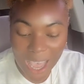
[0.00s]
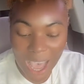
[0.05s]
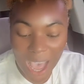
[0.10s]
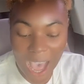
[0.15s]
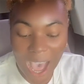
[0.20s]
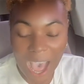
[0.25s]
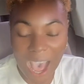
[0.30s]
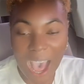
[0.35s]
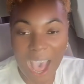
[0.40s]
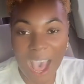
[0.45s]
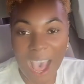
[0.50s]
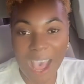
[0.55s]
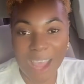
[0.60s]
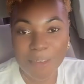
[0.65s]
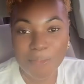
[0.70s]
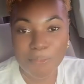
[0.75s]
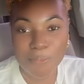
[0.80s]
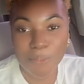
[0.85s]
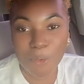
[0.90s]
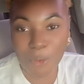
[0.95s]

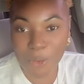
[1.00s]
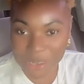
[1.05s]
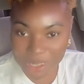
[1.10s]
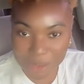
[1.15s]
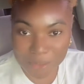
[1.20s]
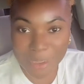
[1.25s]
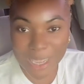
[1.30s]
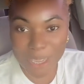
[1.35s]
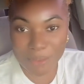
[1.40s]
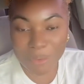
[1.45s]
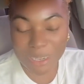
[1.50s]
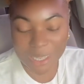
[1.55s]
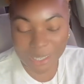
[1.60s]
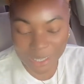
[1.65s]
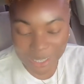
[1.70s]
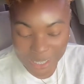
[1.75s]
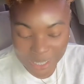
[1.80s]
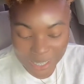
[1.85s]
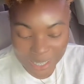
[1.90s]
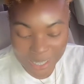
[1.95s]
and most babies
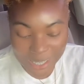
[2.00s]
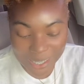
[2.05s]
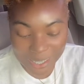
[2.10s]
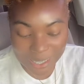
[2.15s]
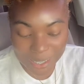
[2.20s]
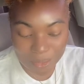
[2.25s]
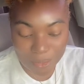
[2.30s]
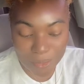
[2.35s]
eat